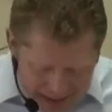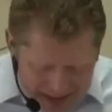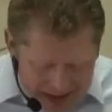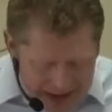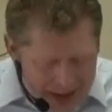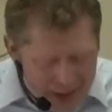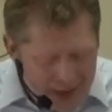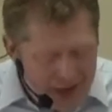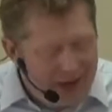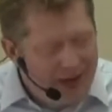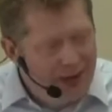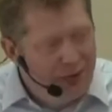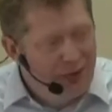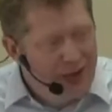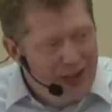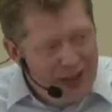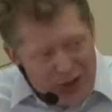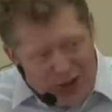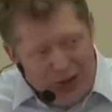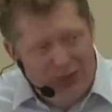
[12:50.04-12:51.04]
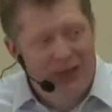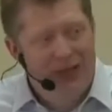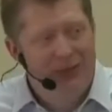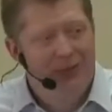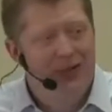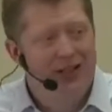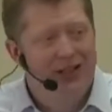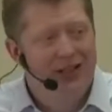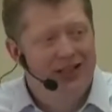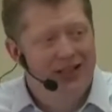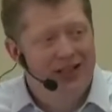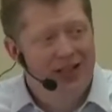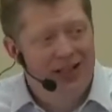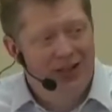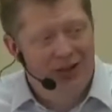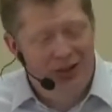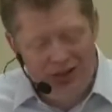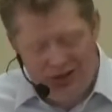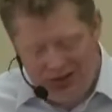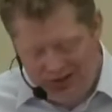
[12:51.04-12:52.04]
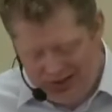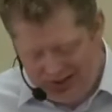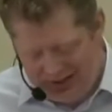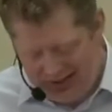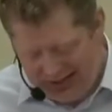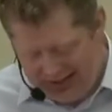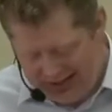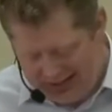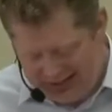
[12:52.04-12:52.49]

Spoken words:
speaking with the religious people in the synagogues